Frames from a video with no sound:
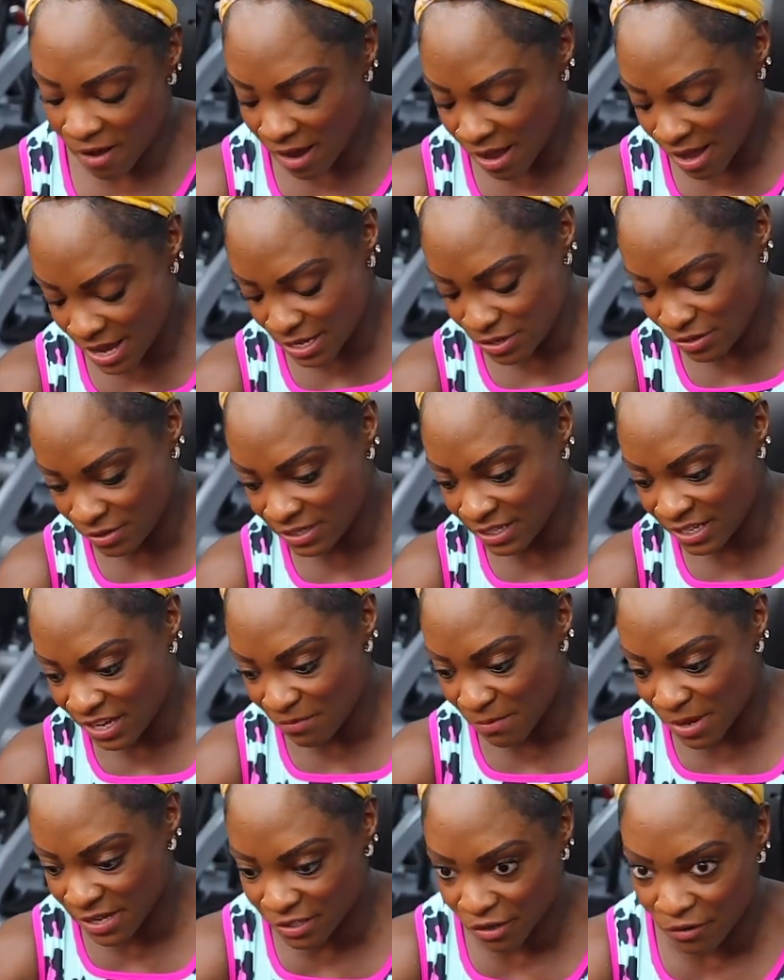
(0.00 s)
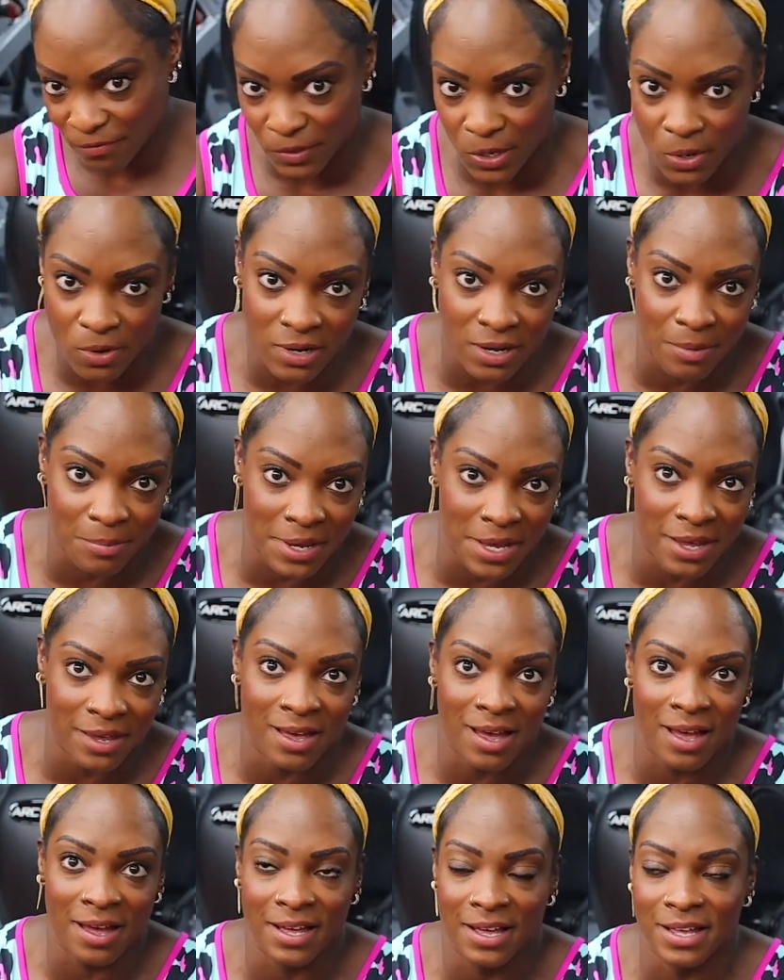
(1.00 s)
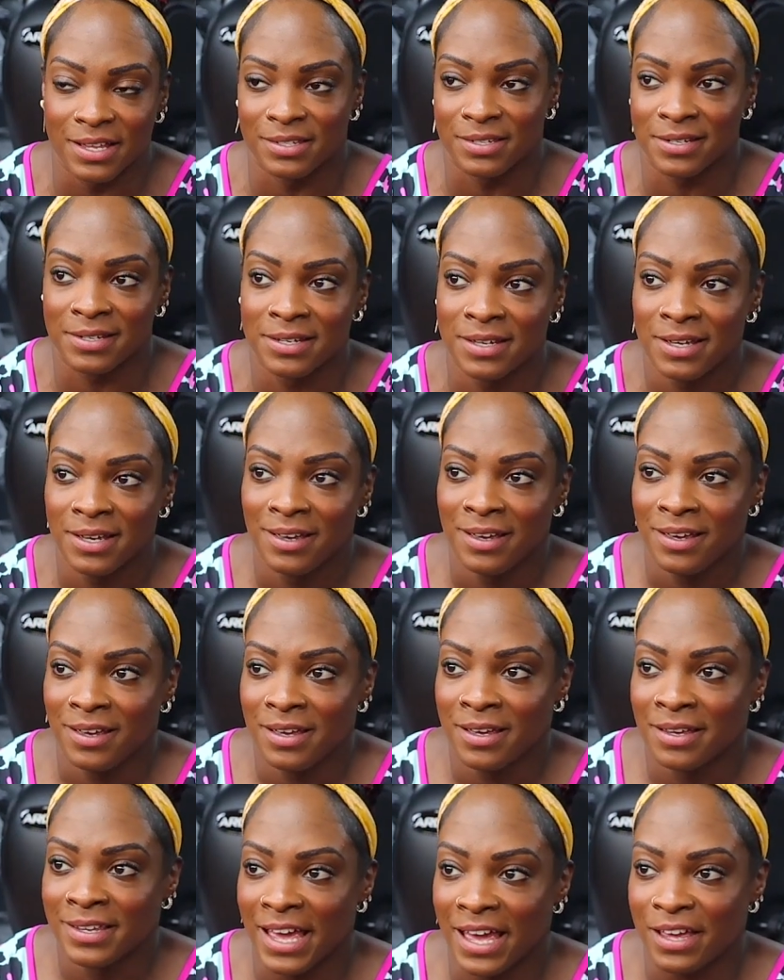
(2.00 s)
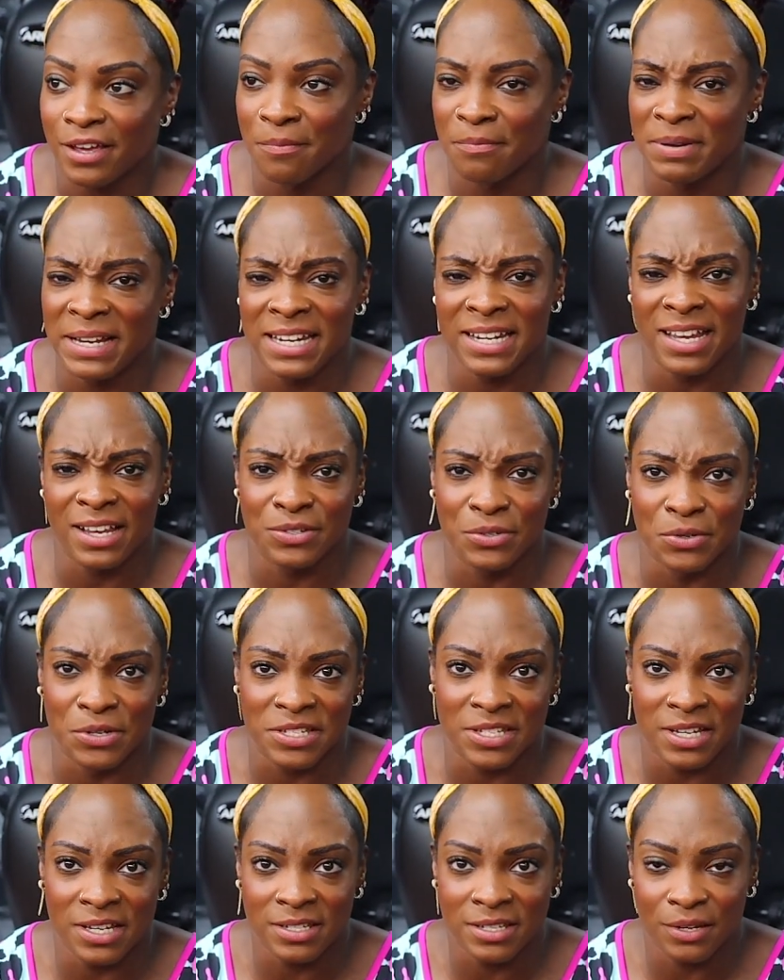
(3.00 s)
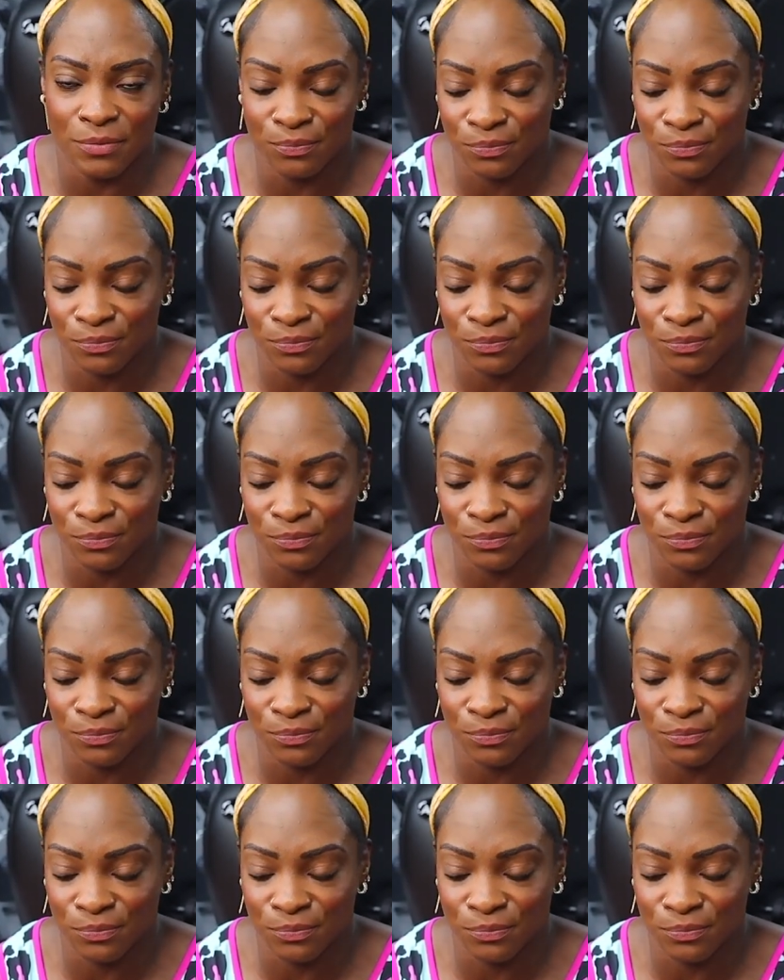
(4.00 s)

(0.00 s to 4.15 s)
I used to give myself no limit and get completely exhausted.